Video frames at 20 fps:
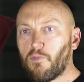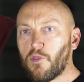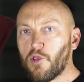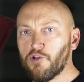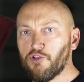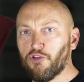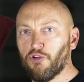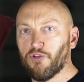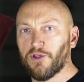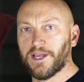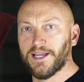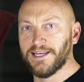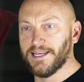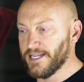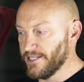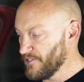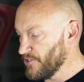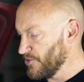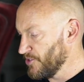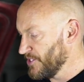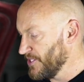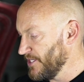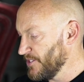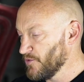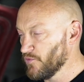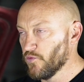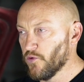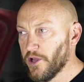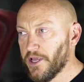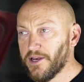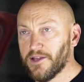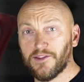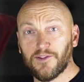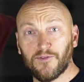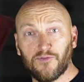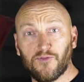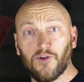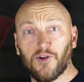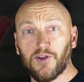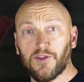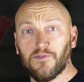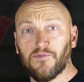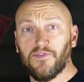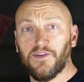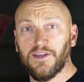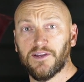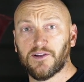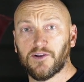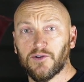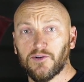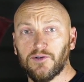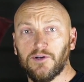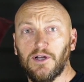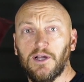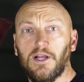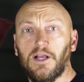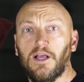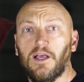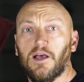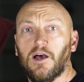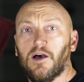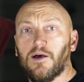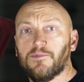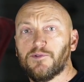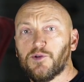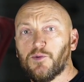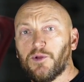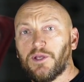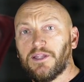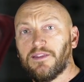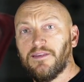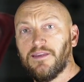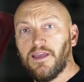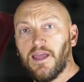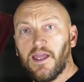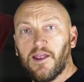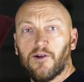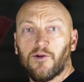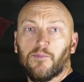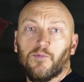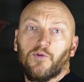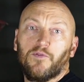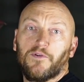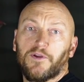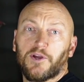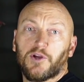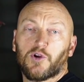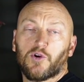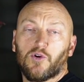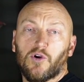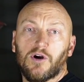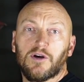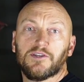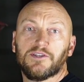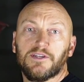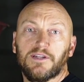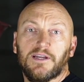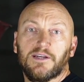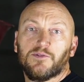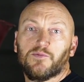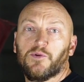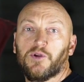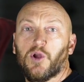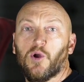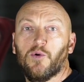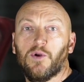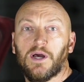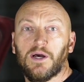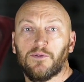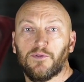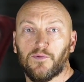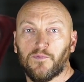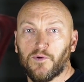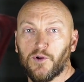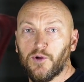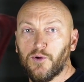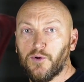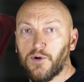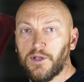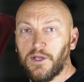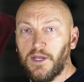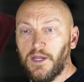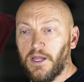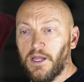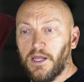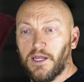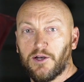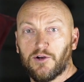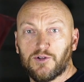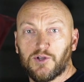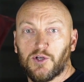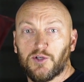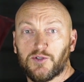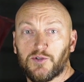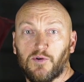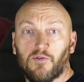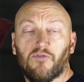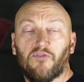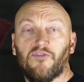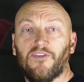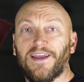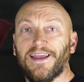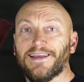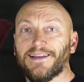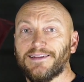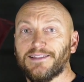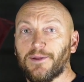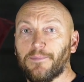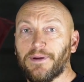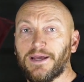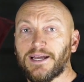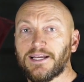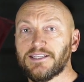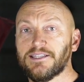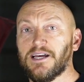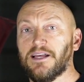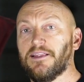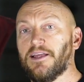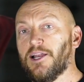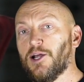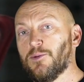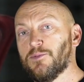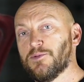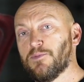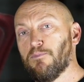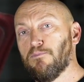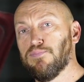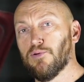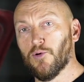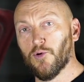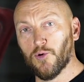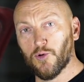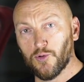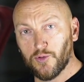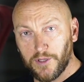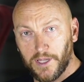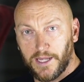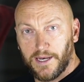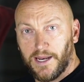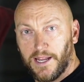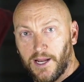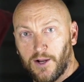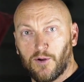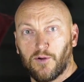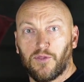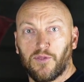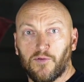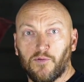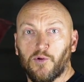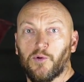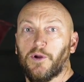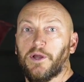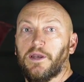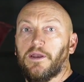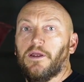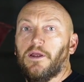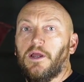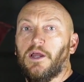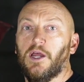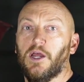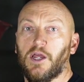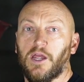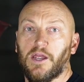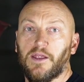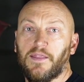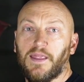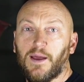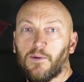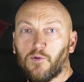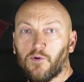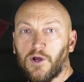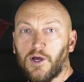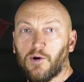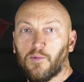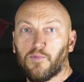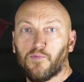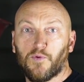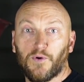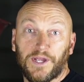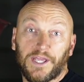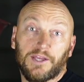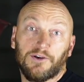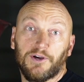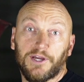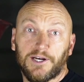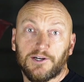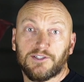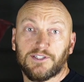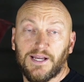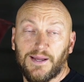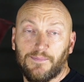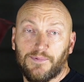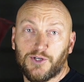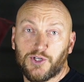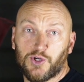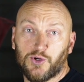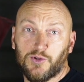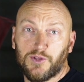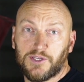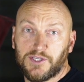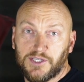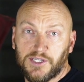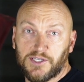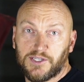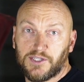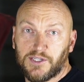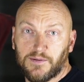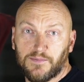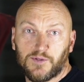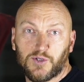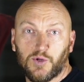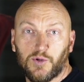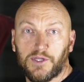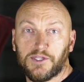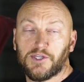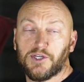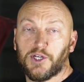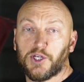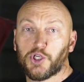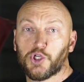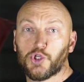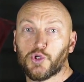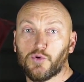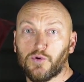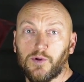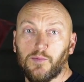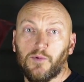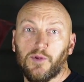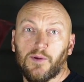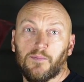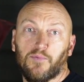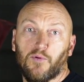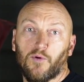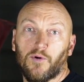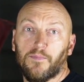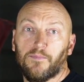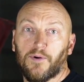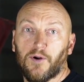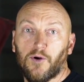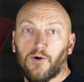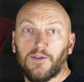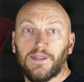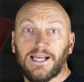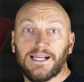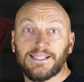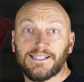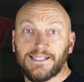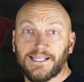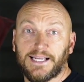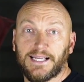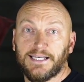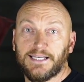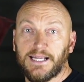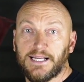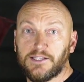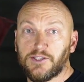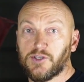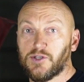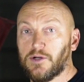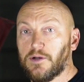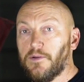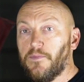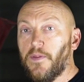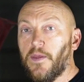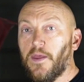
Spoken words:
So the condenser sits right in the front of the vehicle, so we get the air moving across it as we go down the road. And there's also a fan on the backside that helps pull that air through it, and that will help regulate our temperature of the system. So that's an extremely important part. That's the condenser.